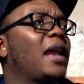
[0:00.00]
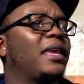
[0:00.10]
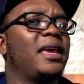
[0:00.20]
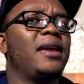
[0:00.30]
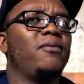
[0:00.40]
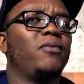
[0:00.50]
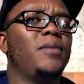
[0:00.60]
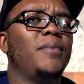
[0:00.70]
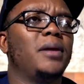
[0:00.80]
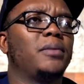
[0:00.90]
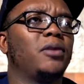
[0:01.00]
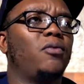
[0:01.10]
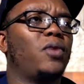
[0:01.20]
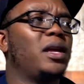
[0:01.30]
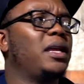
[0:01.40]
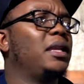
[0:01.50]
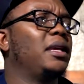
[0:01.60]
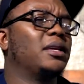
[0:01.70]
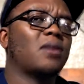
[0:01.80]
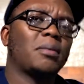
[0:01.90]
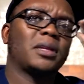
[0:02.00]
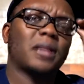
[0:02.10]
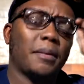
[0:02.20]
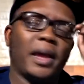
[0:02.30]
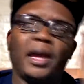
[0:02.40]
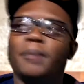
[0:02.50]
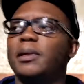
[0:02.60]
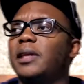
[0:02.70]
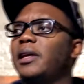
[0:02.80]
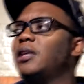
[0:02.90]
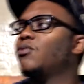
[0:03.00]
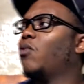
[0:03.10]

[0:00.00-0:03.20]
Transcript: I can't remember what it is off the top of my head, but there is